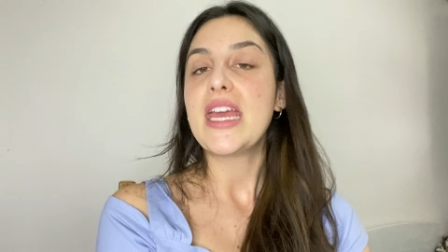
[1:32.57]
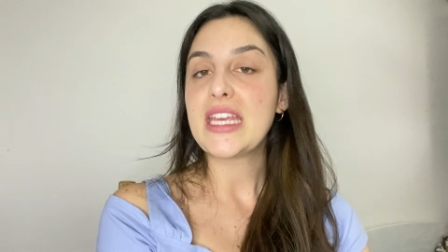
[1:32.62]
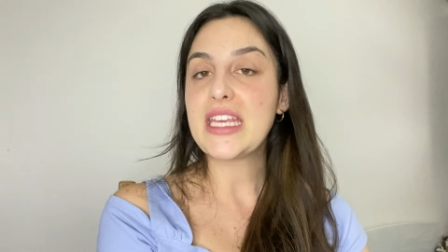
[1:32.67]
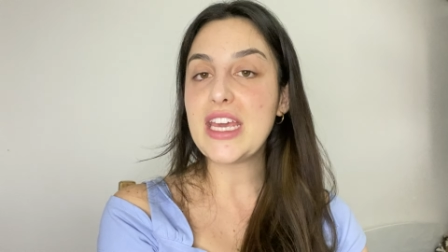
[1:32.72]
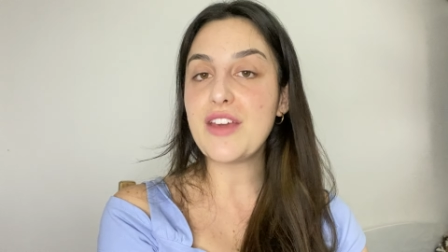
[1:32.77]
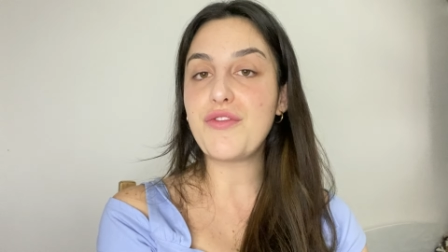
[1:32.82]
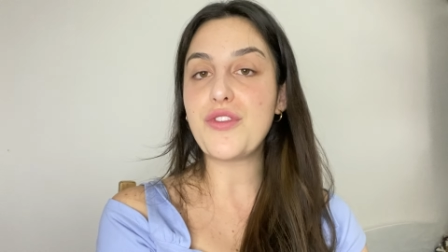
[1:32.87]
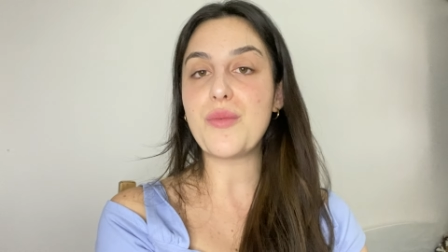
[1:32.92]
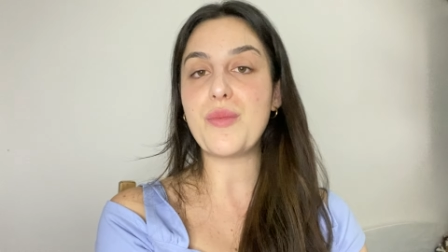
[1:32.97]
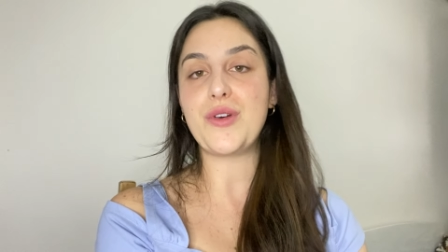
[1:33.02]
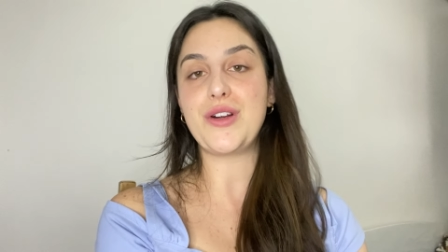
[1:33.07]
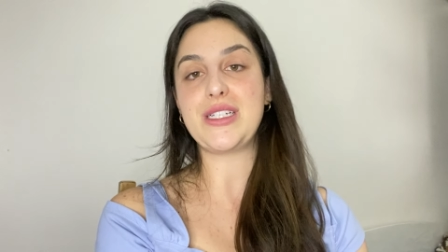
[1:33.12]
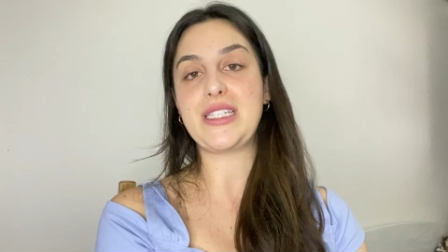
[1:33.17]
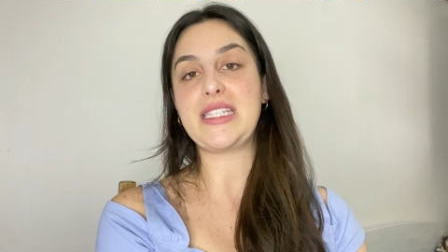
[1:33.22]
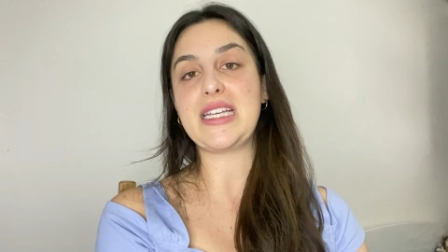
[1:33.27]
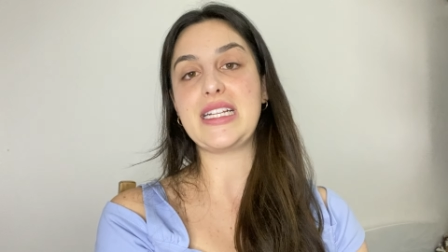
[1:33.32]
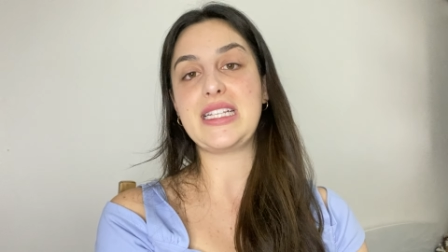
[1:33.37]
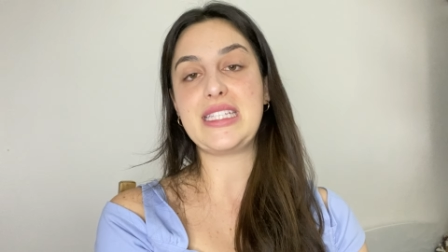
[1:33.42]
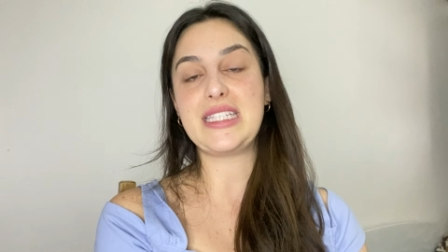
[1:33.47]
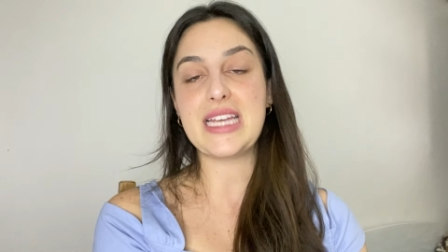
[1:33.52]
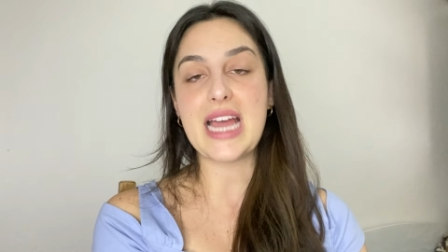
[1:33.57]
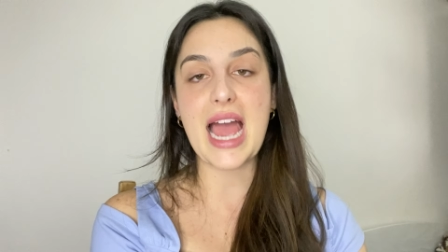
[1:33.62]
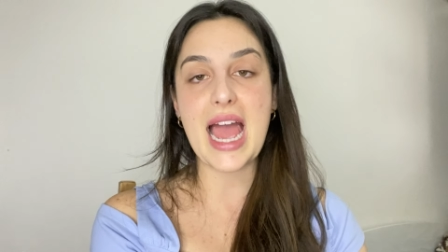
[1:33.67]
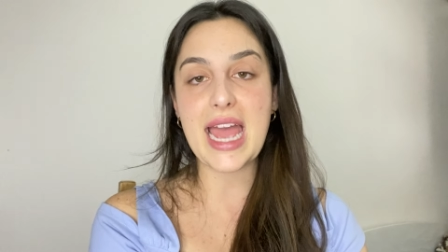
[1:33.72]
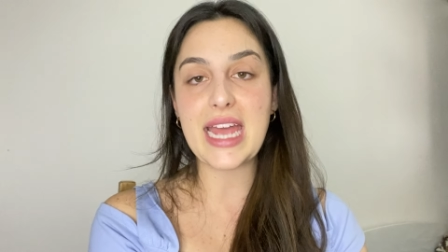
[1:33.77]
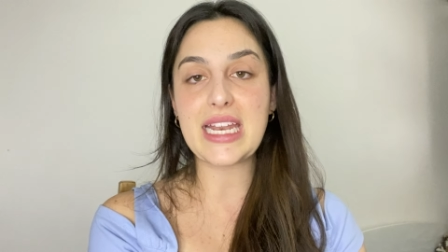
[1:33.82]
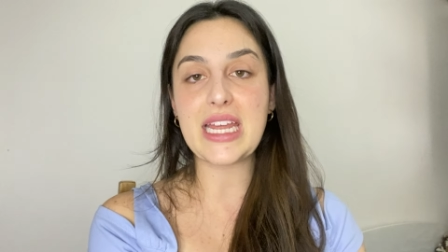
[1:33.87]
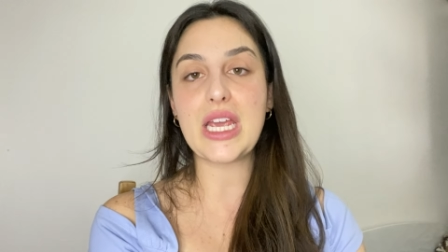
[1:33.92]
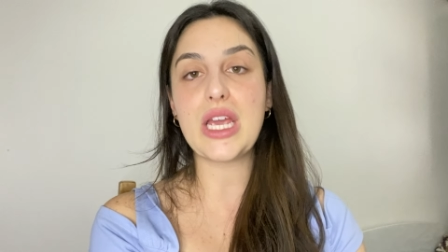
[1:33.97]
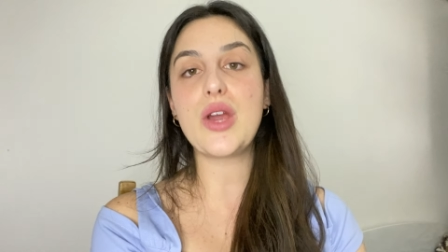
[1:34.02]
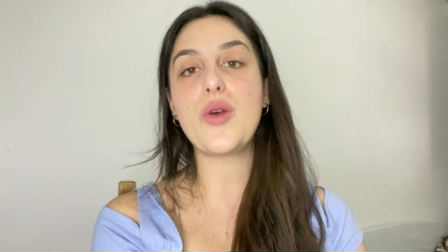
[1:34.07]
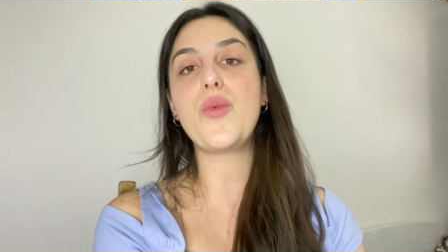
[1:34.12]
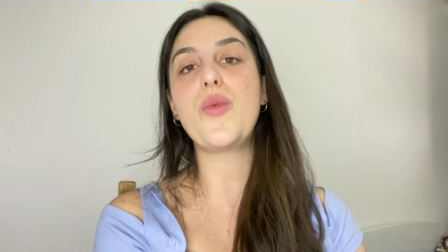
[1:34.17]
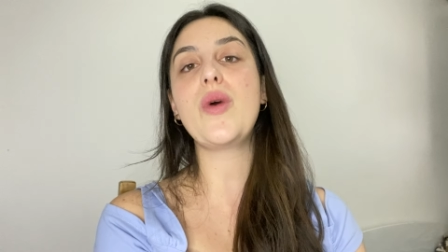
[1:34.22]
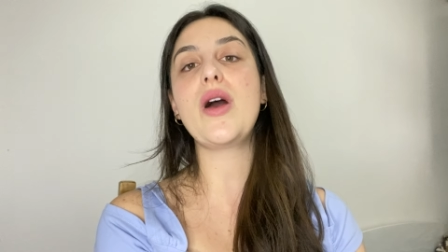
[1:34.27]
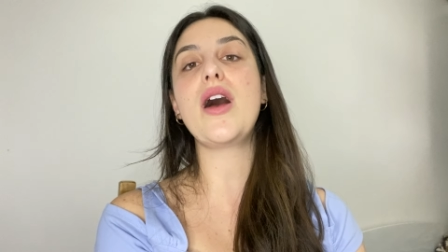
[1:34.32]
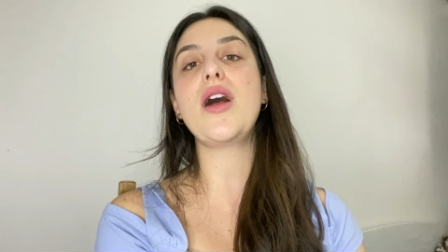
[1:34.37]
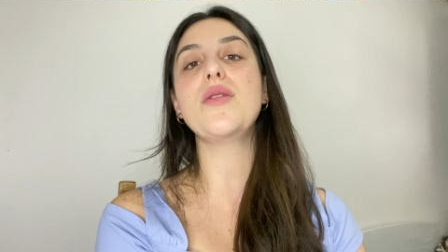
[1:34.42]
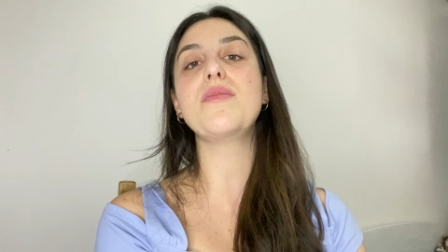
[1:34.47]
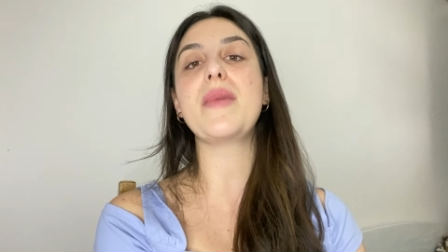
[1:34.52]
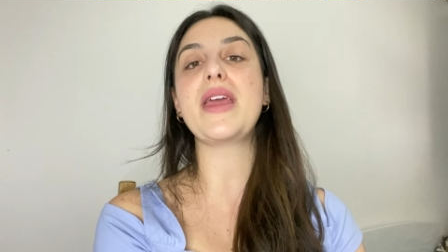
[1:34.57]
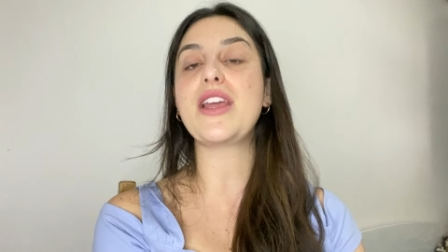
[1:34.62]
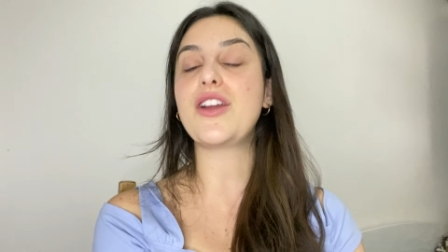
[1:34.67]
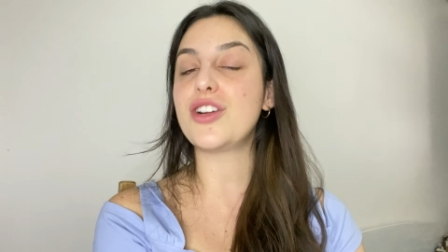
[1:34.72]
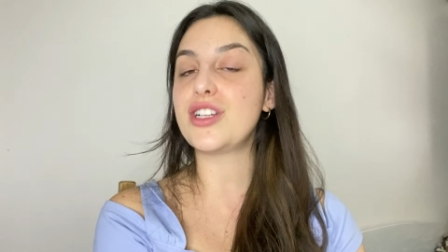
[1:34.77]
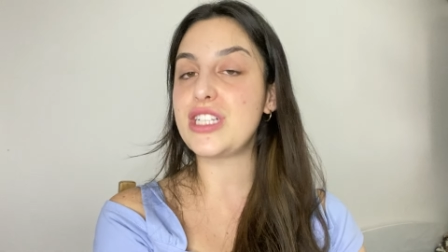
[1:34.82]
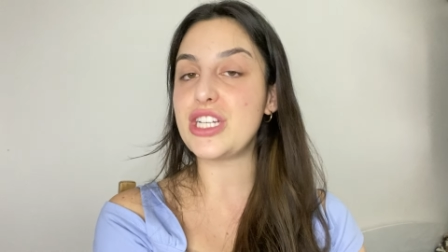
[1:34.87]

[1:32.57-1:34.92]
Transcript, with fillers: give you more satiety, it will make your